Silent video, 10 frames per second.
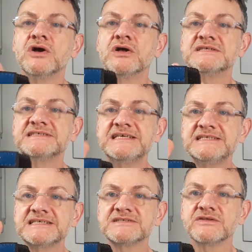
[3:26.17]

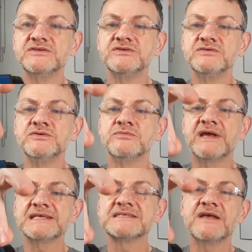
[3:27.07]
sees this on your
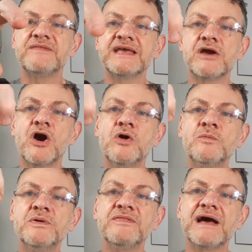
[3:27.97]
wrist and they
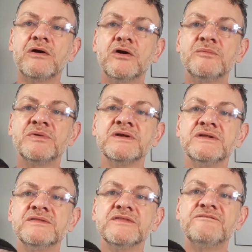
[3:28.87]
open that up,
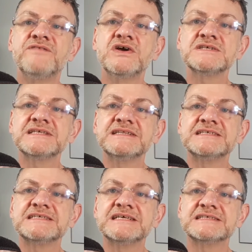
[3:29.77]
the first thing they
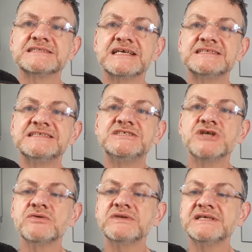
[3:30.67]
see is this. They
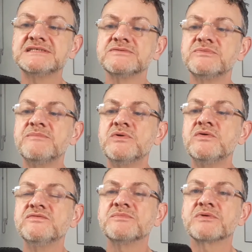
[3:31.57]
don't need to
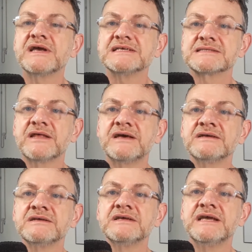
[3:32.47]
remove the bracelet
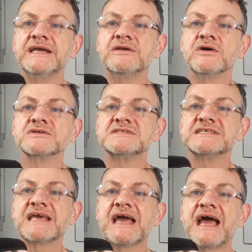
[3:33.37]
in order
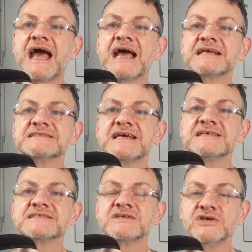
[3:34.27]
to get
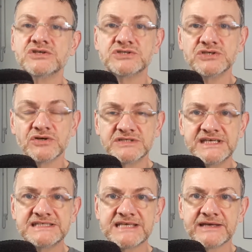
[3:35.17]
access to your
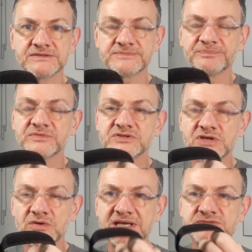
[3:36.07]
details.
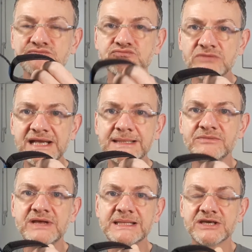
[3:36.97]
So it's really,
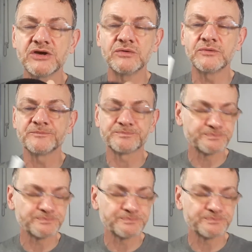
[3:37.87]
really cool.